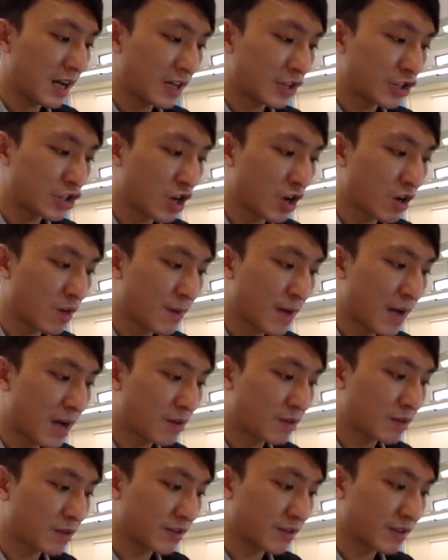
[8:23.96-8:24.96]
chalk
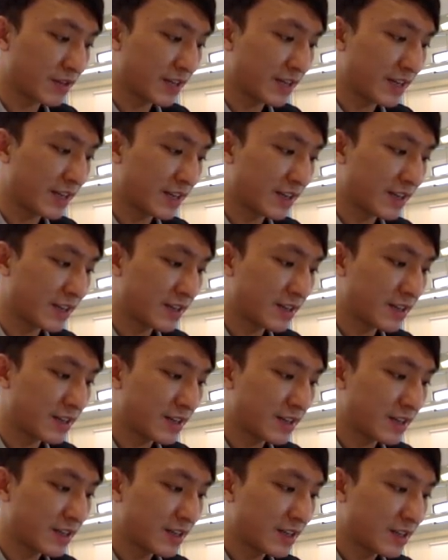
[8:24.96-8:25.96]
powder in it.
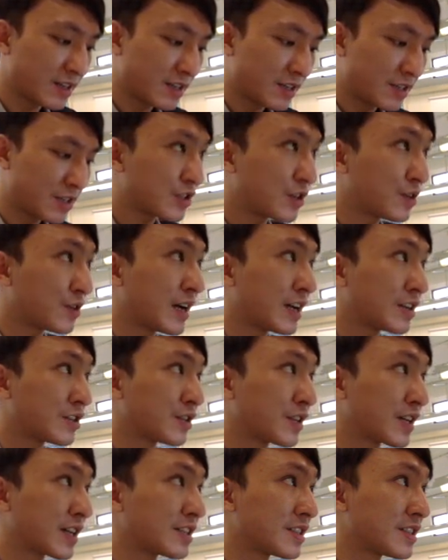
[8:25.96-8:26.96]
So as
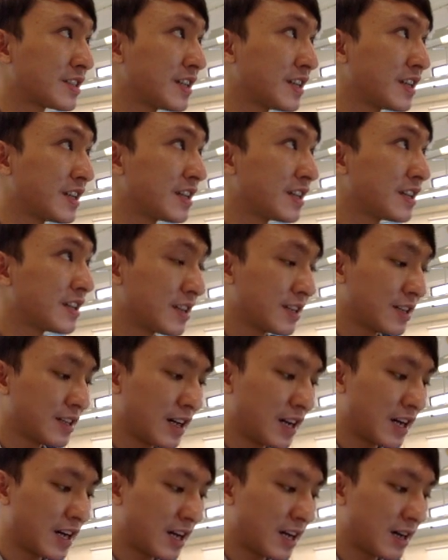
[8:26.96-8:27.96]
you can see,
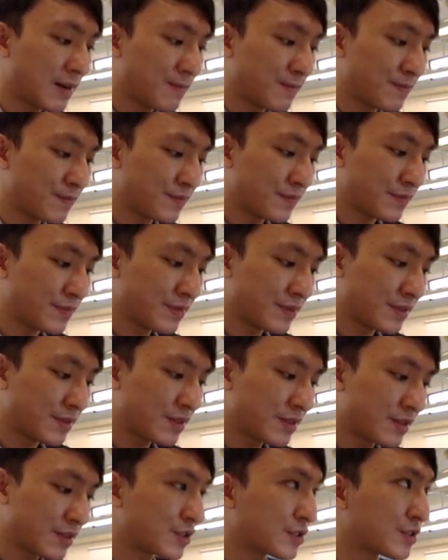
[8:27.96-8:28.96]

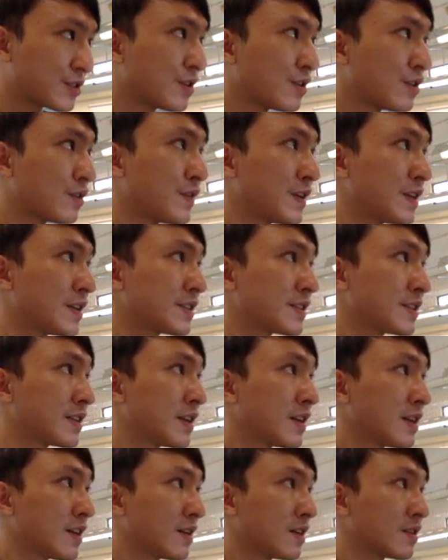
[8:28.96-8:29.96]
the surface
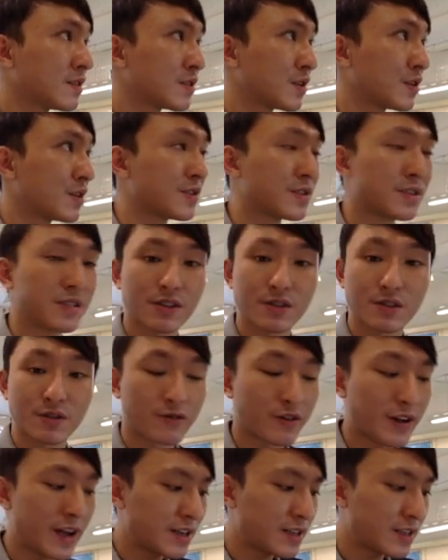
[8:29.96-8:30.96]
turns a little
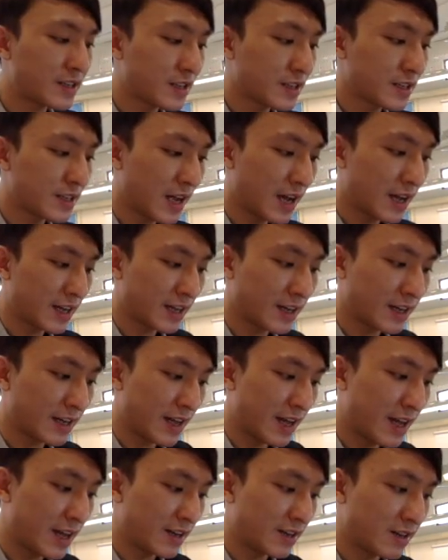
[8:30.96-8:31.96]
red. I can
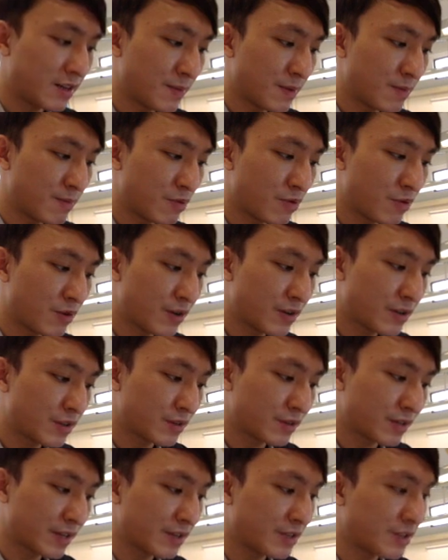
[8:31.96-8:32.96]
add a little bit more
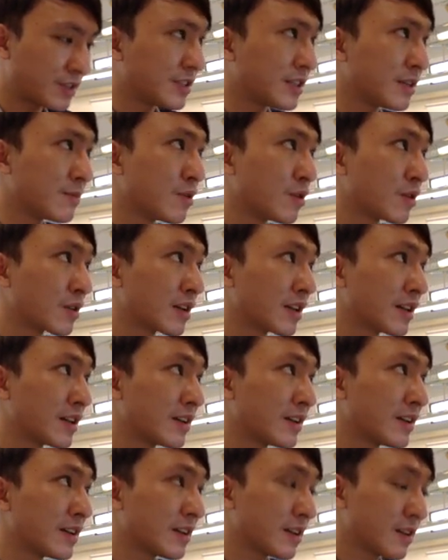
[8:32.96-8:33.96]
so that you see more
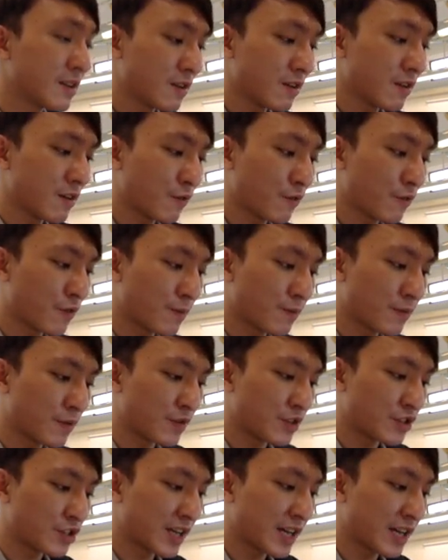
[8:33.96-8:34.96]
clearly from the
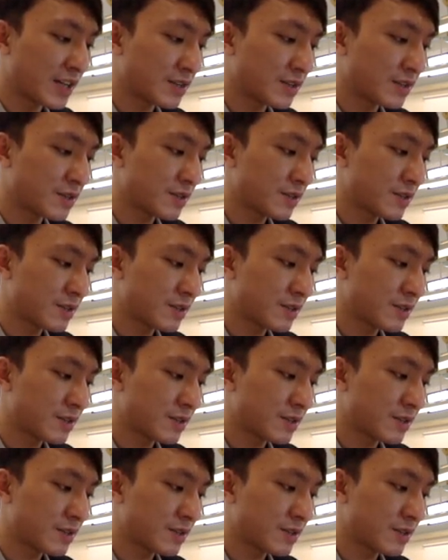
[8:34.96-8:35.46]
visualizer.